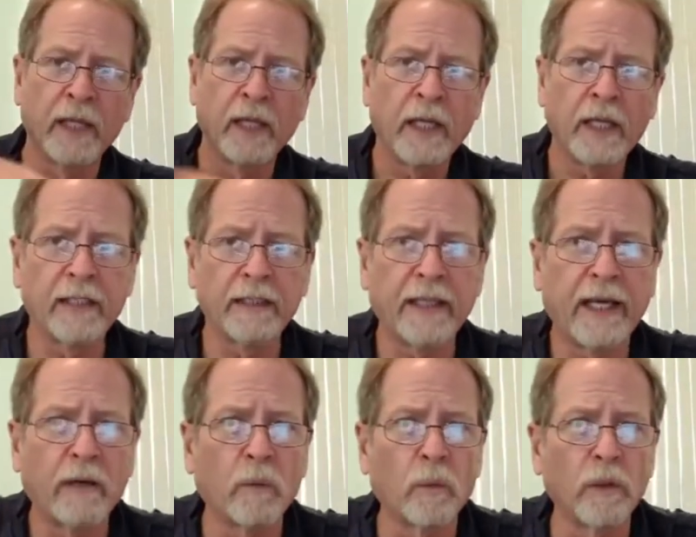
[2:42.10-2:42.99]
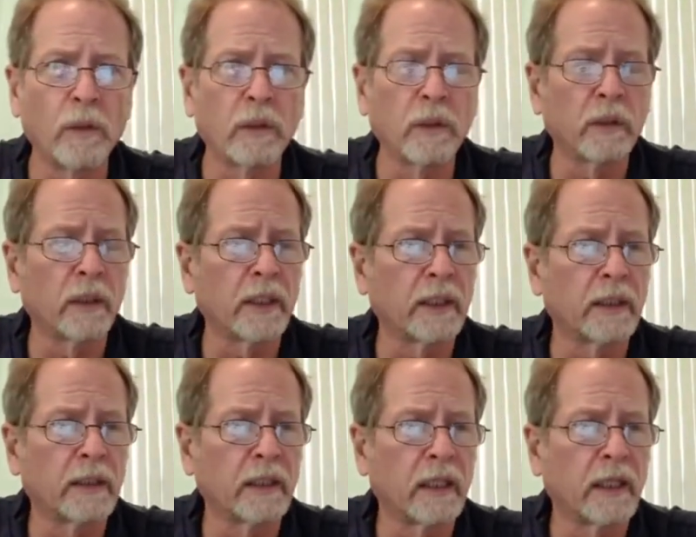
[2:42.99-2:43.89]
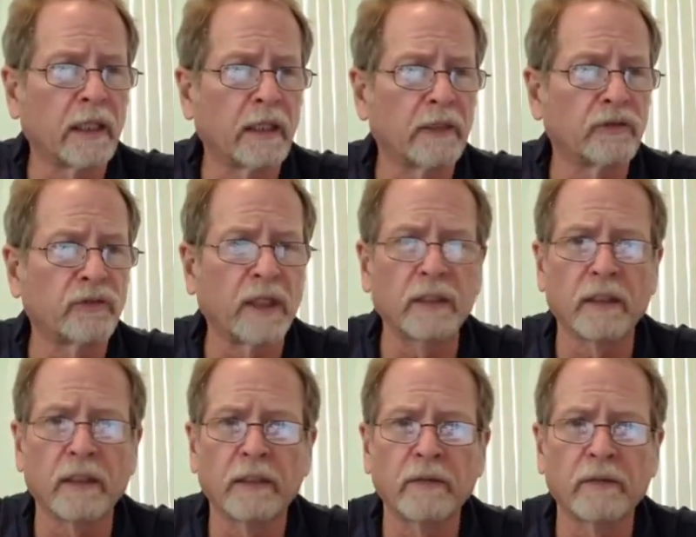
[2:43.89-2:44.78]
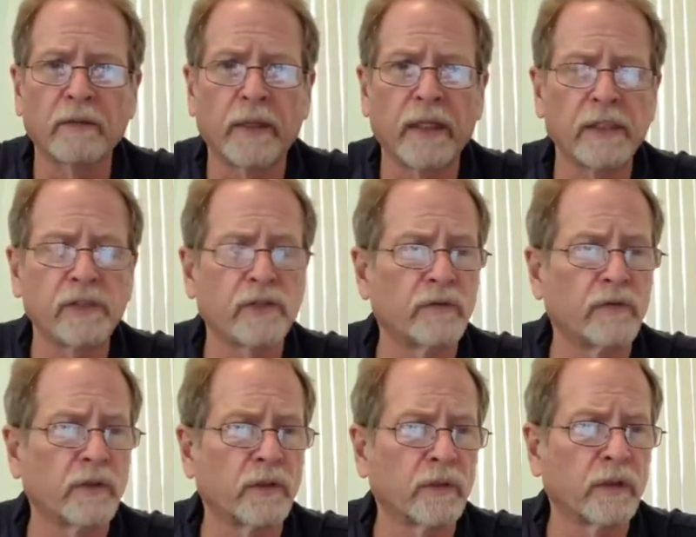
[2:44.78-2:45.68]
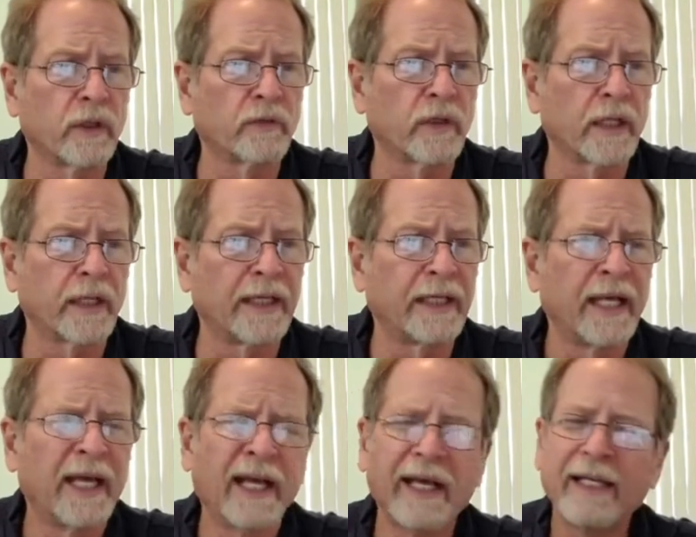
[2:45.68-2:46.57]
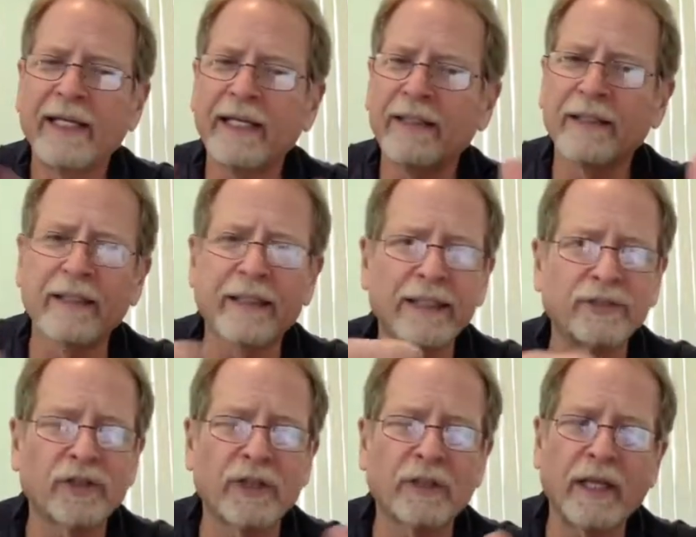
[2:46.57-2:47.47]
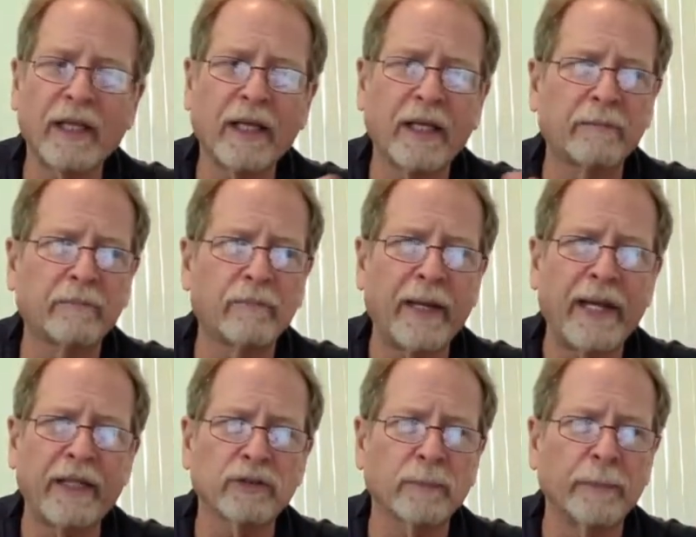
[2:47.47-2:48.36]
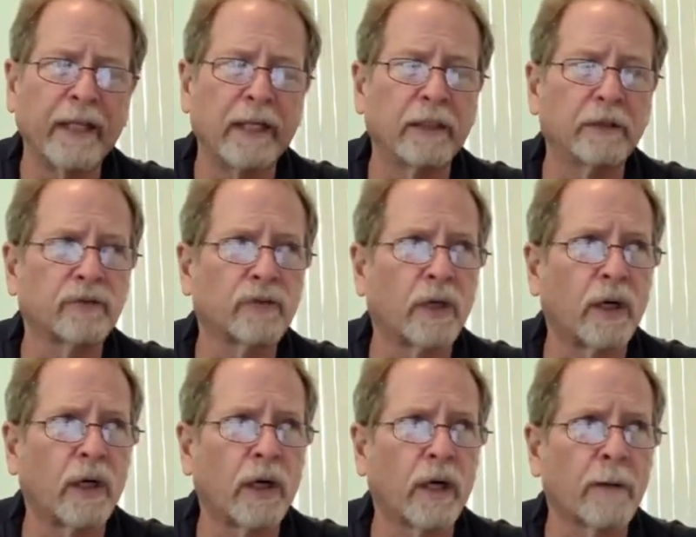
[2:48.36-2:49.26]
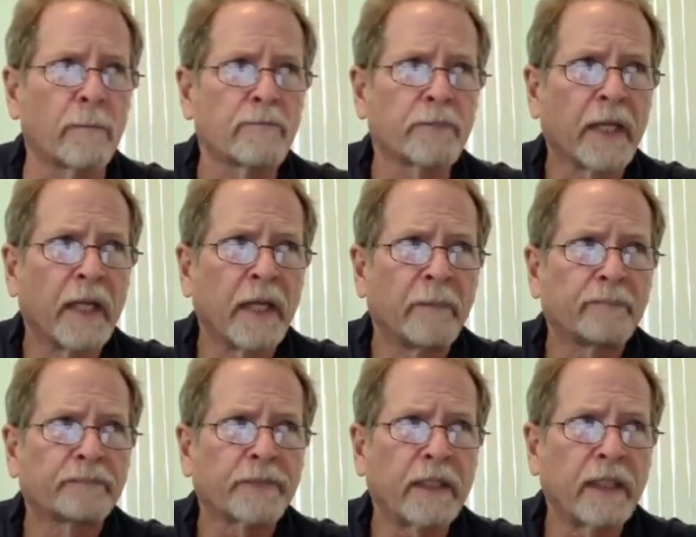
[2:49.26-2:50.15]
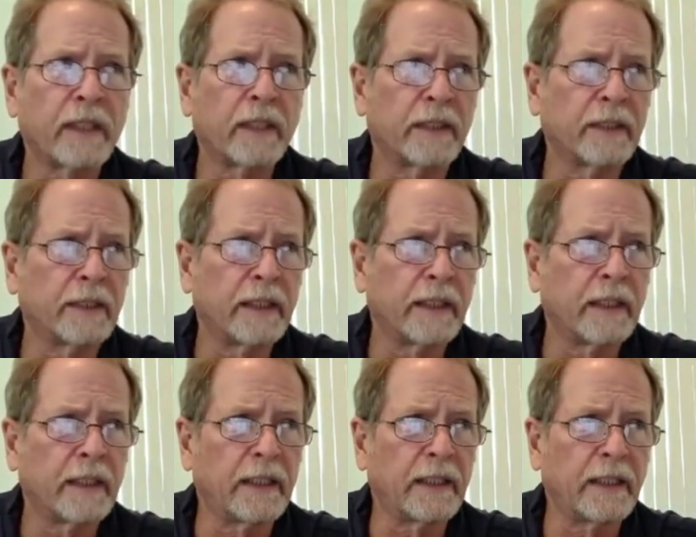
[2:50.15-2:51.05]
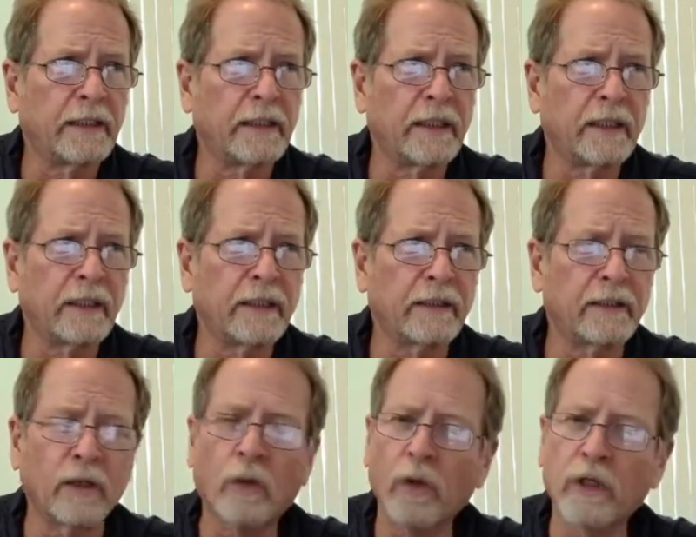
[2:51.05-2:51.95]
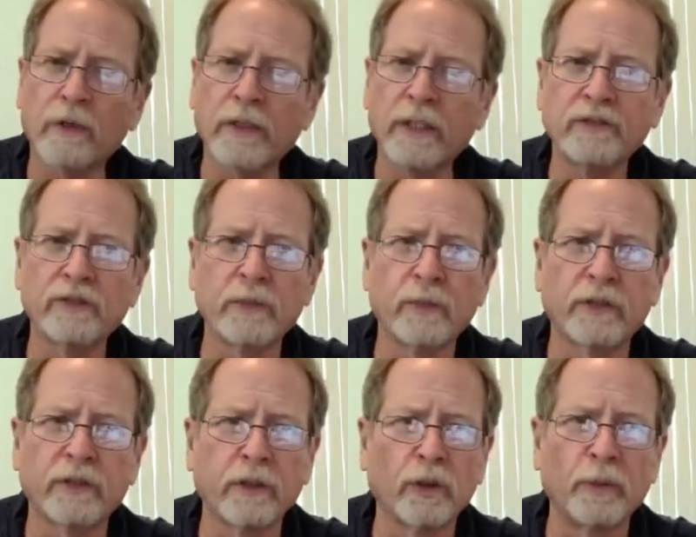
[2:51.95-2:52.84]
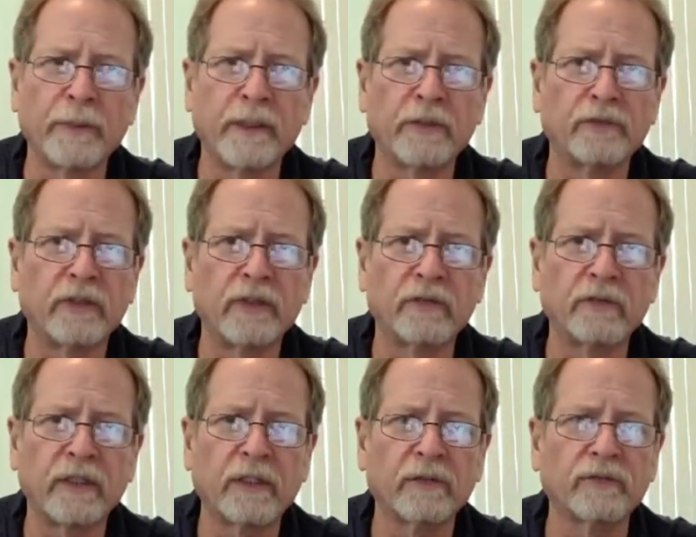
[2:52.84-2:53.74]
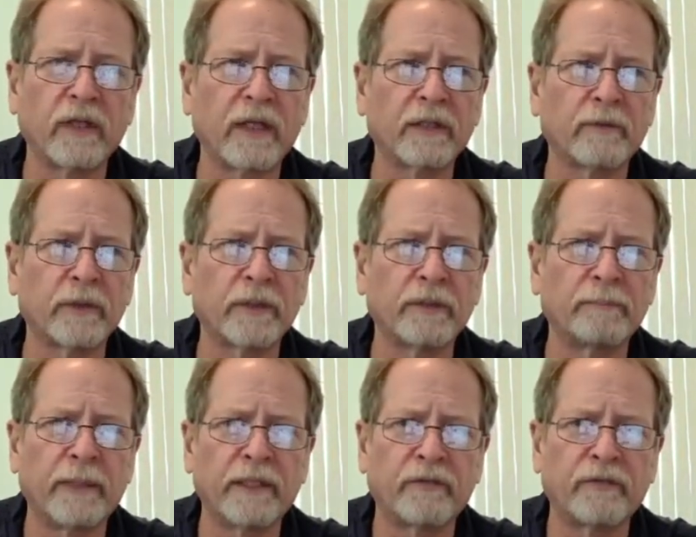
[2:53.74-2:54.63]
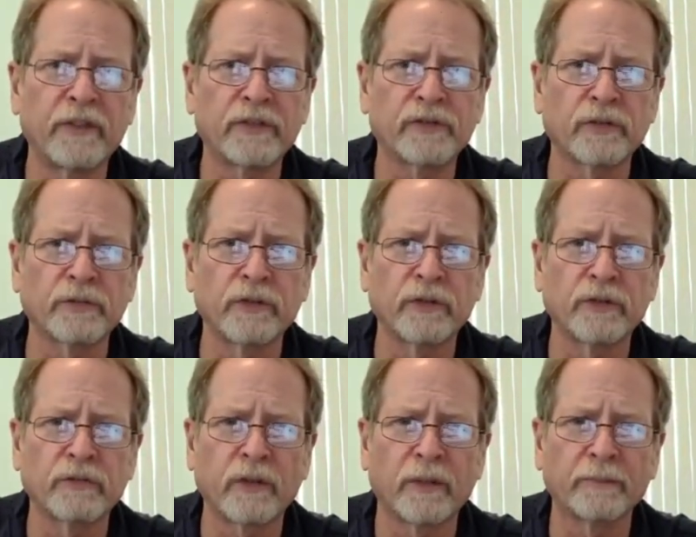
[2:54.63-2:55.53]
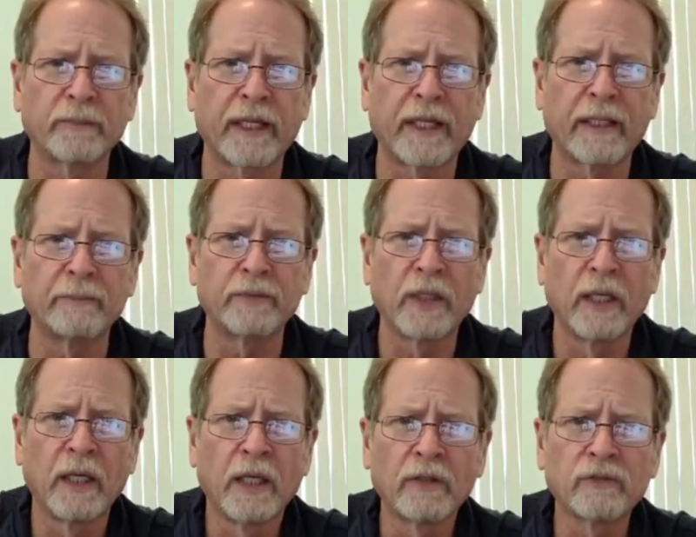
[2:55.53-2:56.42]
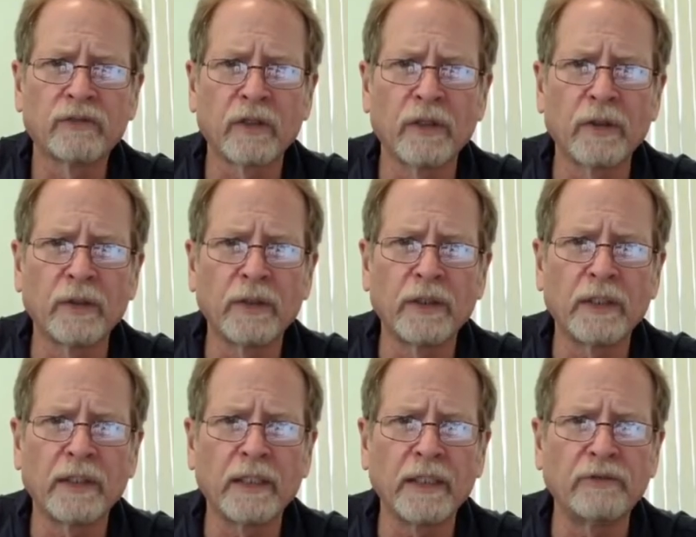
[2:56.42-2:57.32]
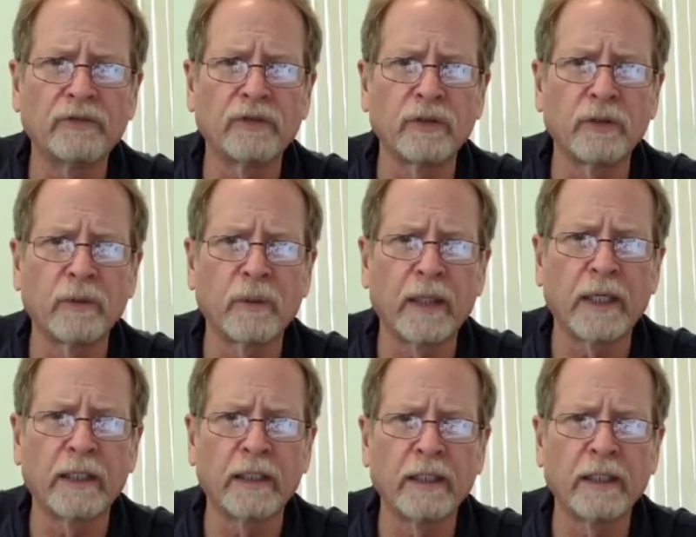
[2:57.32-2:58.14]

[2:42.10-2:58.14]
and that will extend the range of your light. Again, lights and mask mounts are going crazy with the lumens is not really beneficial to you sometimes. So you need to